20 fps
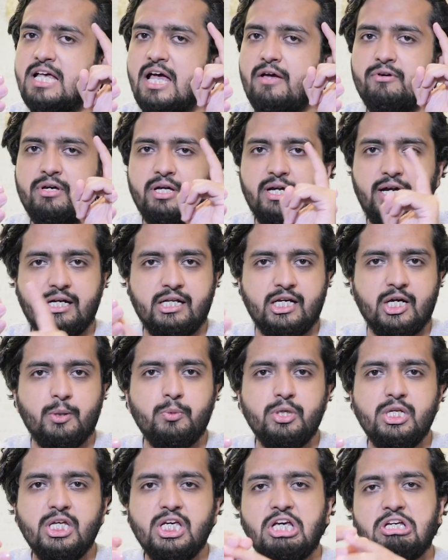having right
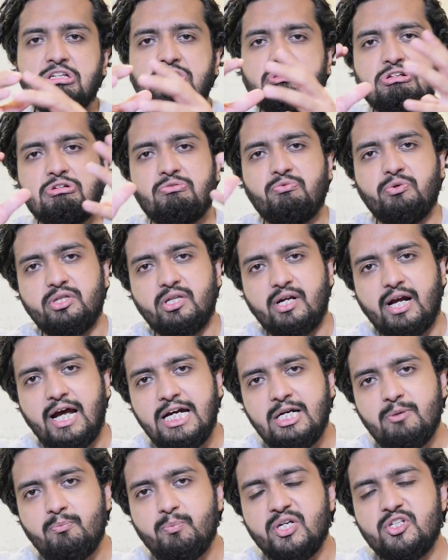communication with
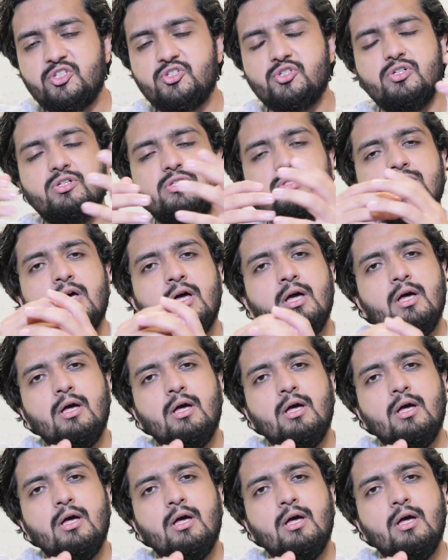right pictures.